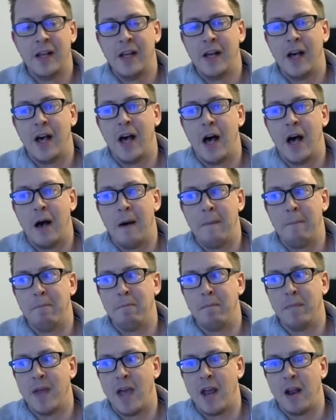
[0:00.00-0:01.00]

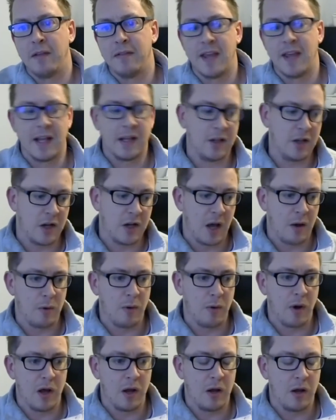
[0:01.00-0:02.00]
And I think, you
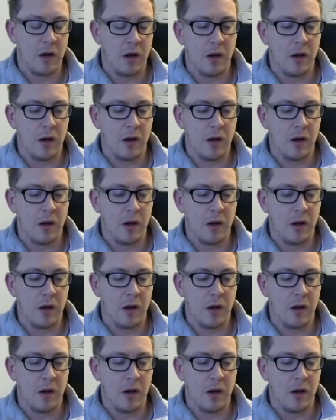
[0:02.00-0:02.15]
know,